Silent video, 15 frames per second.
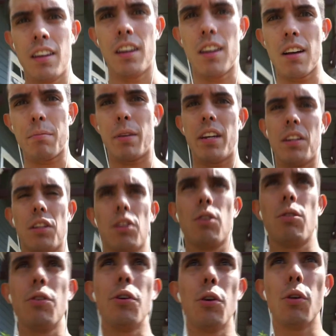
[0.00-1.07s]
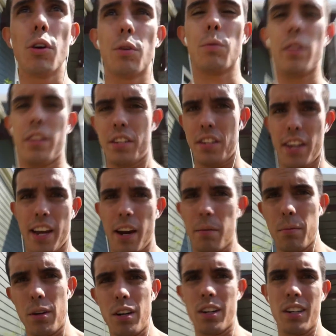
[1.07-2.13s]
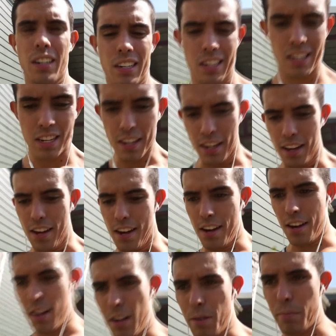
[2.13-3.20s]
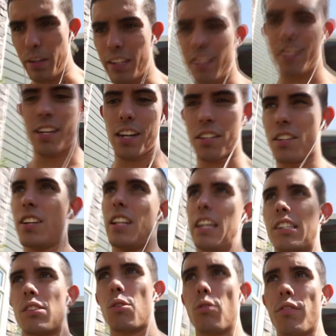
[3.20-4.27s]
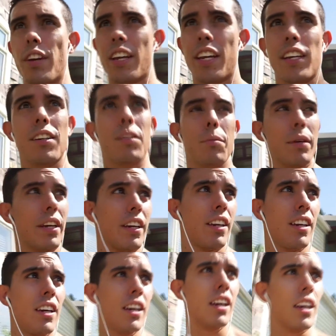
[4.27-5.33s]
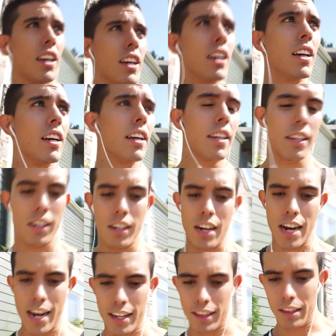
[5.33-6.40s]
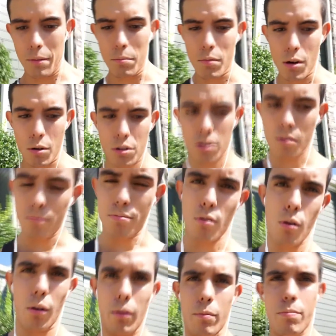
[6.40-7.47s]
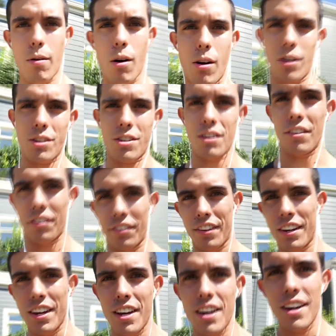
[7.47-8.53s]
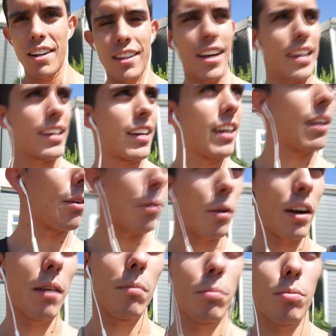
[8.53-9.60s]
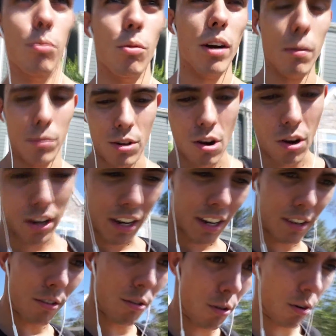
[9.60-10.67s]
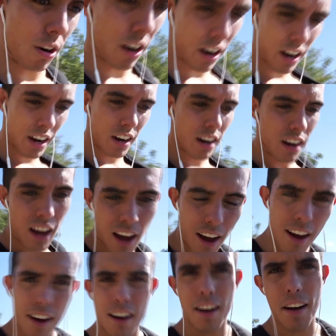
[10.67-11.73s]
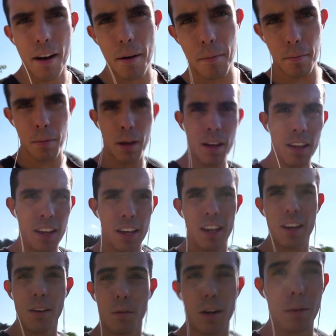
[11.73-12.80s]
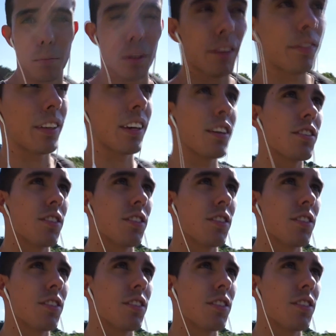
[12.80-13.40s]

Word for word: Now I'm getting a little annoyed with this camera. Um, it has like overheat on me at the most important parts of like when I'm when I'm talking or um, when I'm lifting.